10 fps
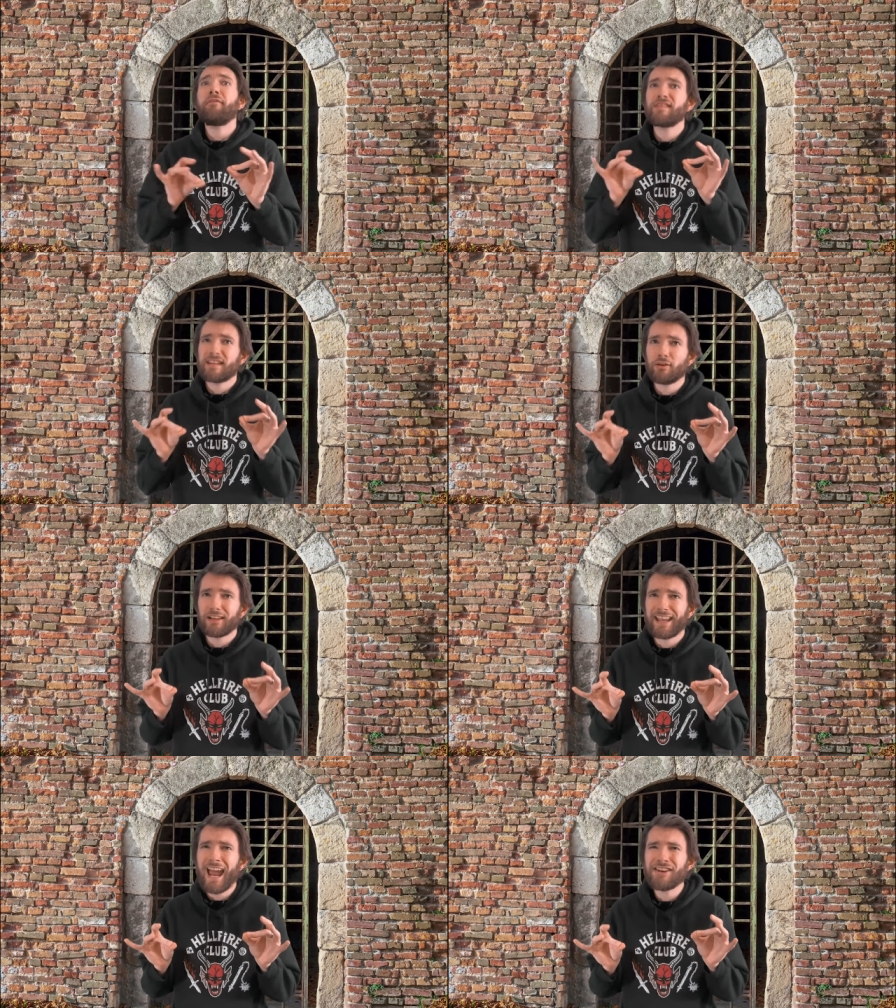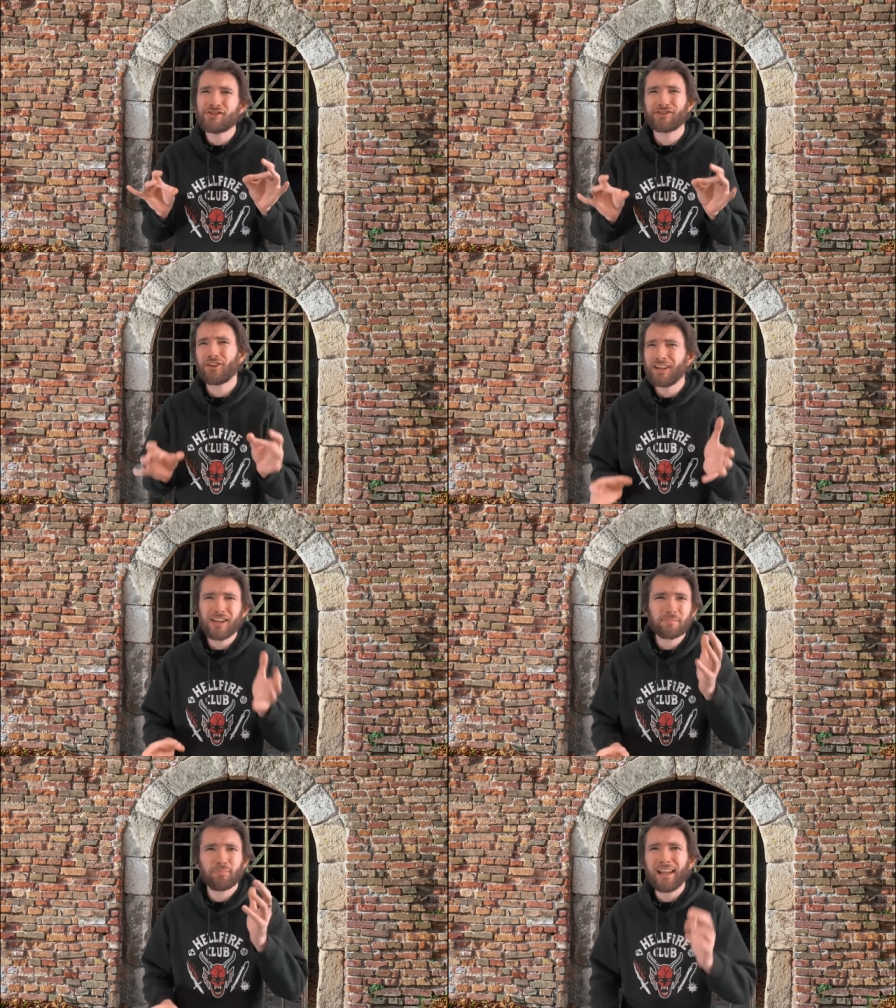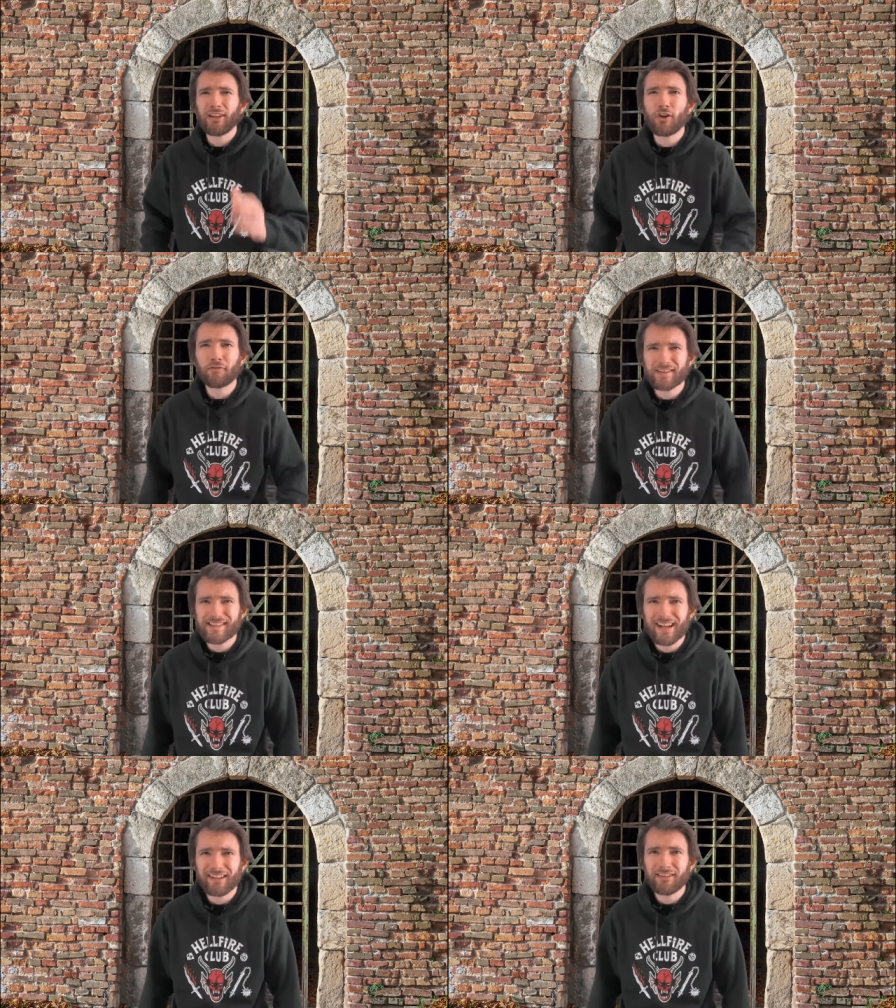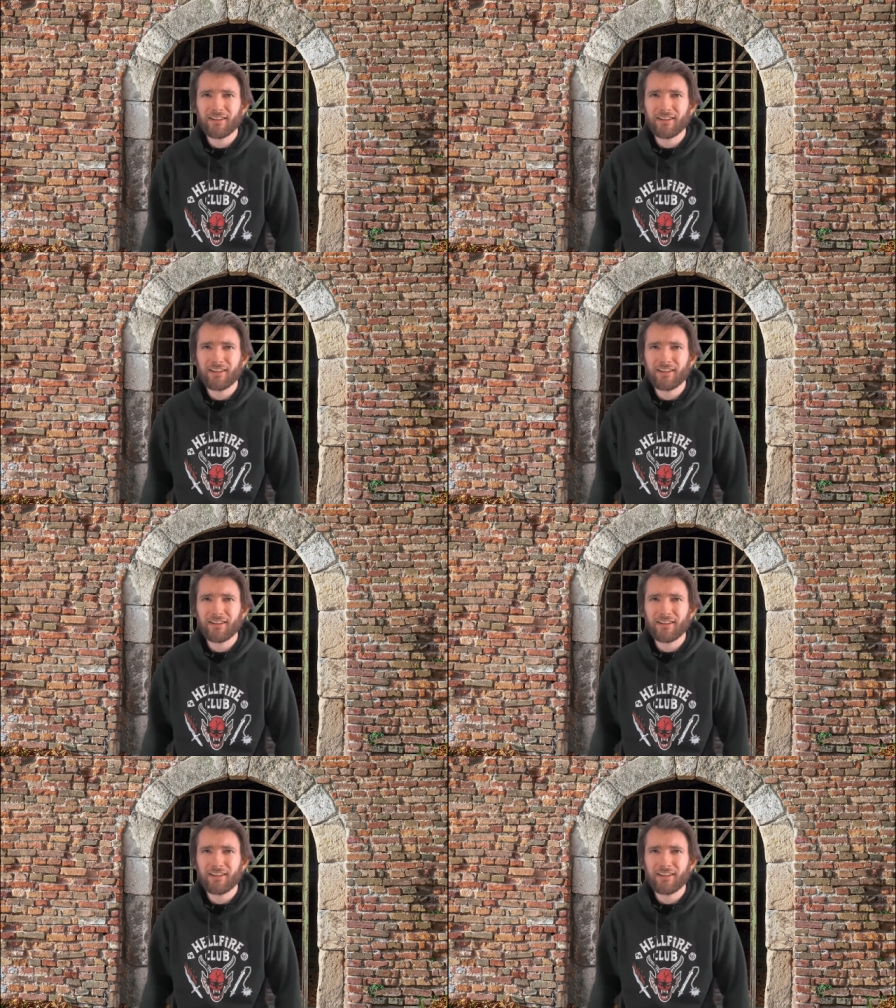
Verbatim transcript: every single occasion, so can you just play along for a second?